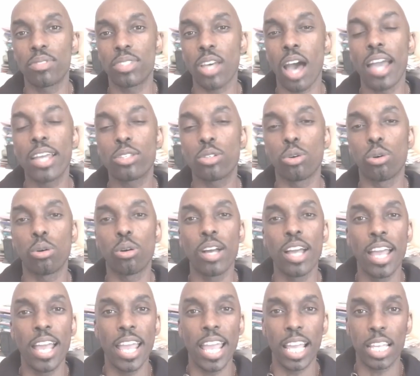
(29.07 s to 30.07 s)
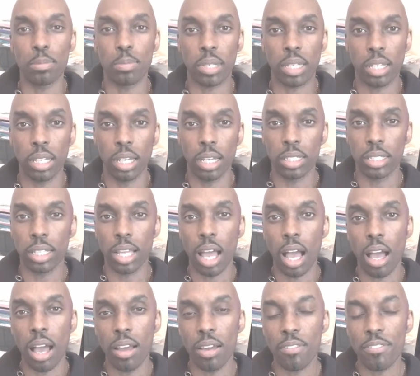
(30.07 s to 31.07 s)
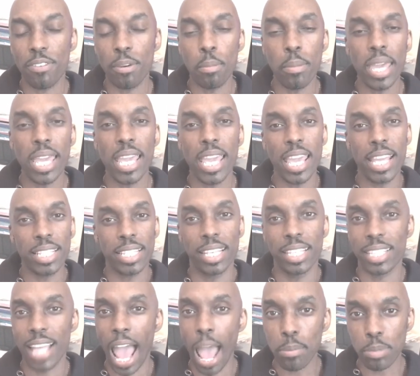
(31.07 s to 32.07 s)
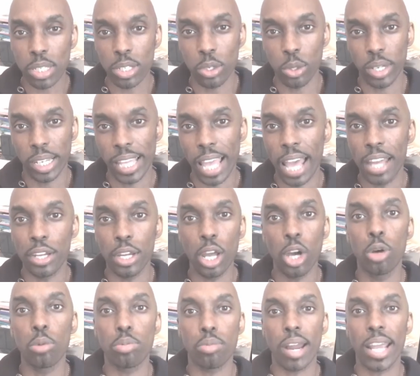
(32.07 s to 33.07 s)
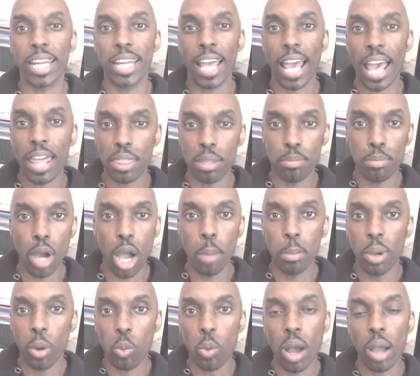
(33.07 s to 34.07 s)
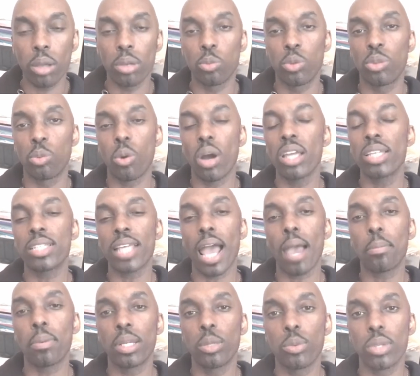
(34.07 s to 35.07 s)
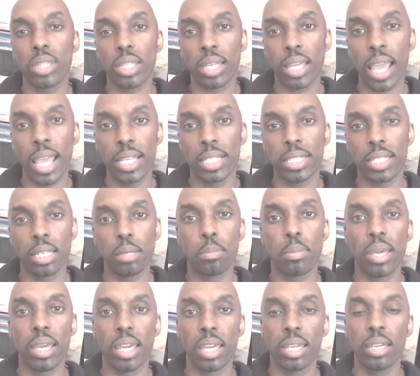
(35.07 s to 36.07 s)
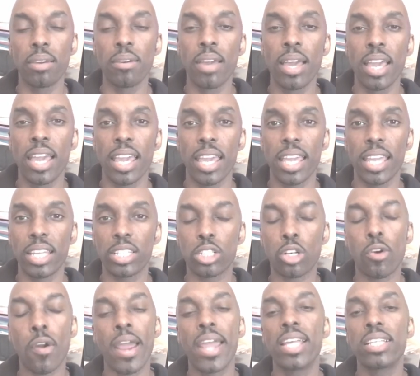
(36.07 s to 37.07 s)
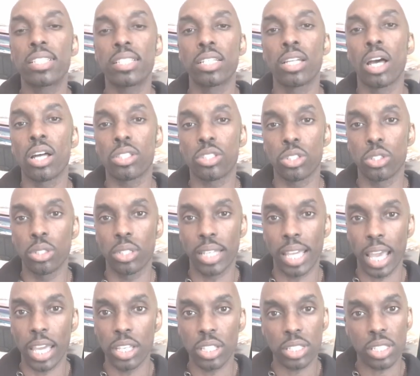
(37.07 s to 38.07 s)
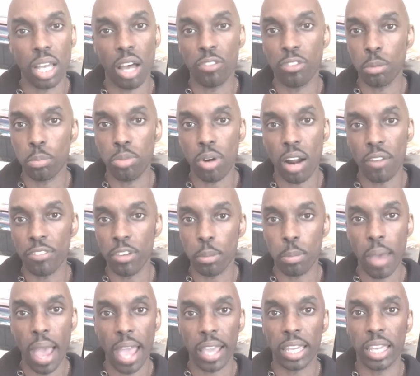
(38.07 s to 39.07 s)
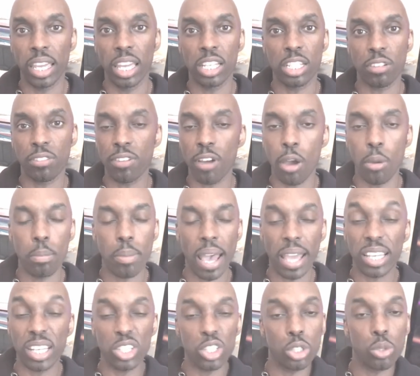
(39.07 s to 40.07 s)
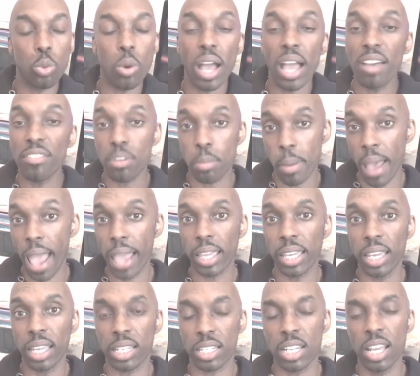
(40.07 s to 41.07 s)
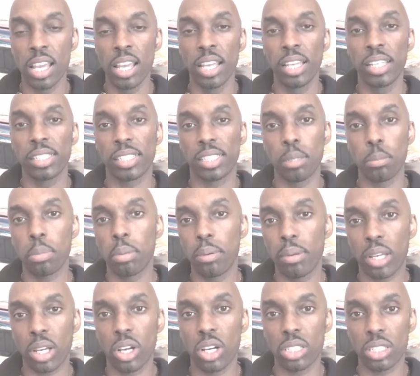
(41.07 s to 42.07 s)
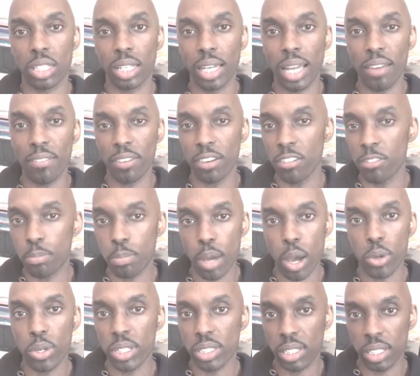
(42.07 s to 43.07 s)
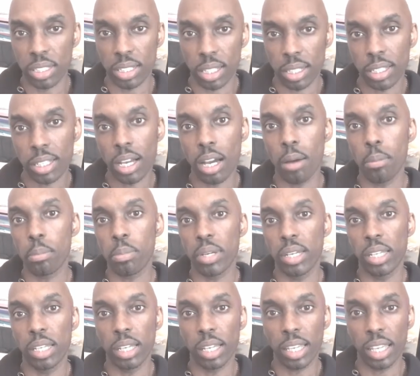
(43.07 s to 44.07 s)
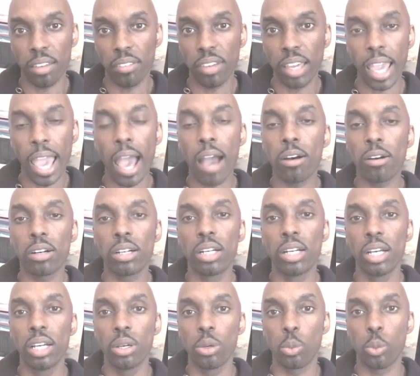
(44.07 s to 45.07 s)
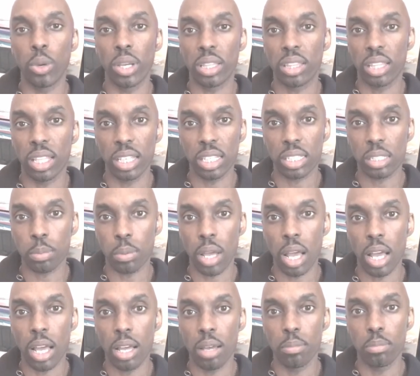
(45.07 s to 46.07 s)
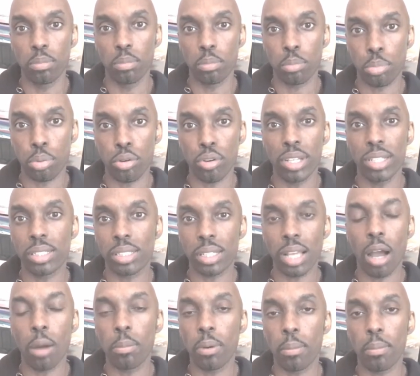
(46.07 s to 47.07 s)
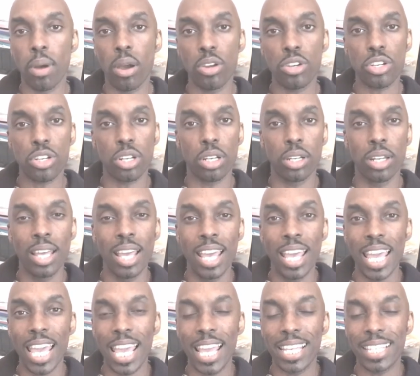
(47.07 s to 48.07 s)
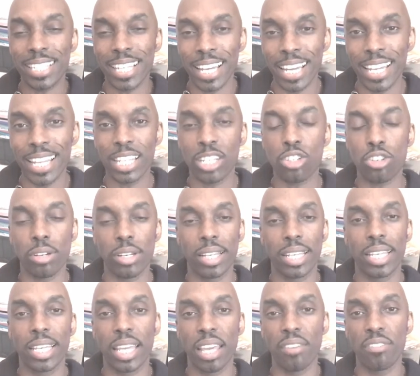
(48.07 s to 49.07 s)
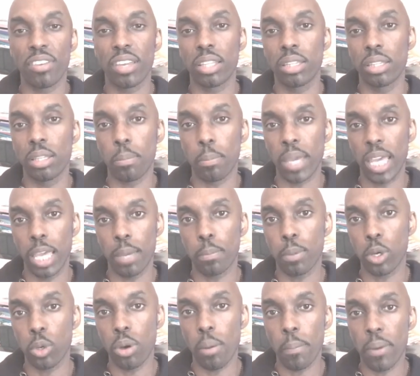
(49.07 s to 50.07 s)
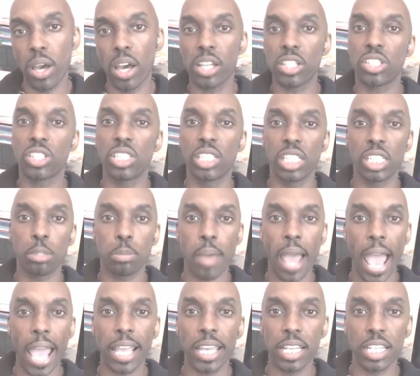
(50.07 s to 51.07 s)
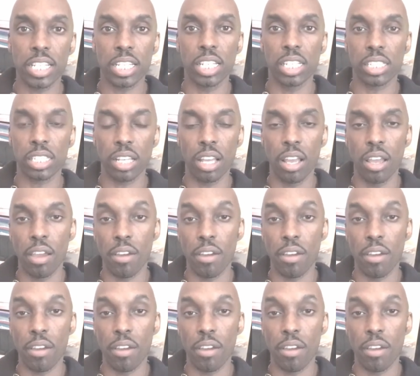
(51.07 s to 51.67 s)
title is because for me it is absolutely a no-brainer at the moment. What is happening with the KCB, it is crazy not to get yourself a profit package, a phone package, or whatever package, simply because the level of bonuses that the company are giving out with this pre-sale promotion is literally giving the people who are purchasing these packages